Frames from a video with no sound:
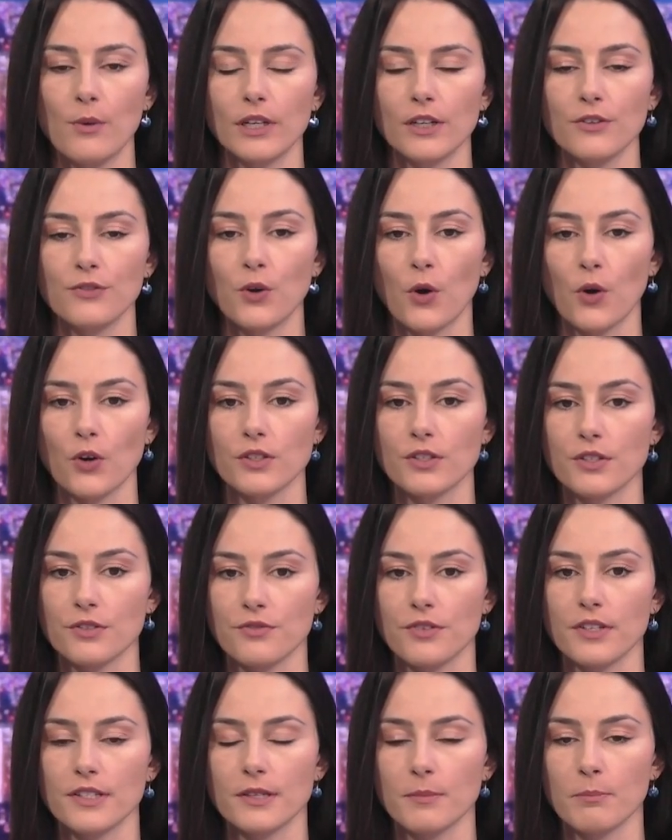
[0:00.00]
and of course the
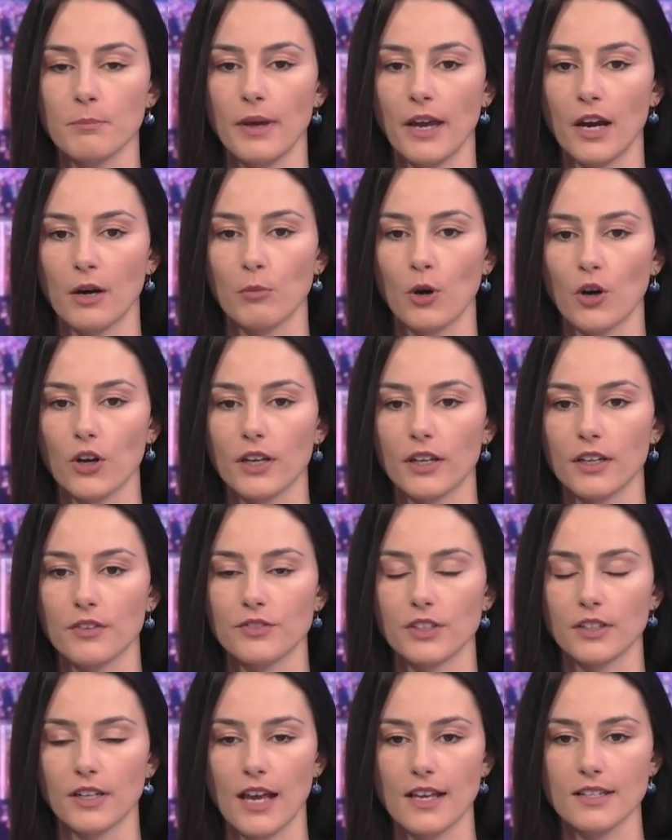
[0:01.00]
recent bear market
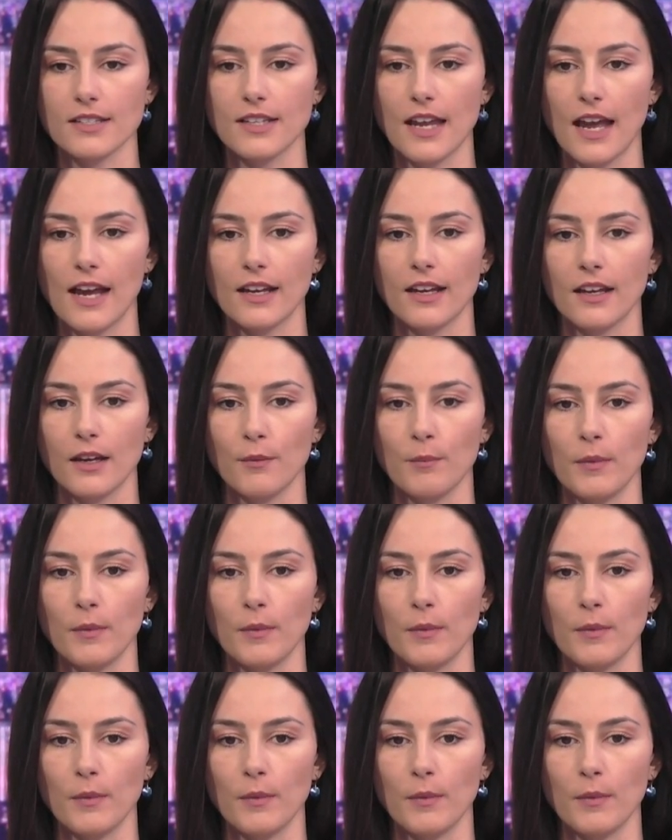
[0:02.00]
of the Nasdaq,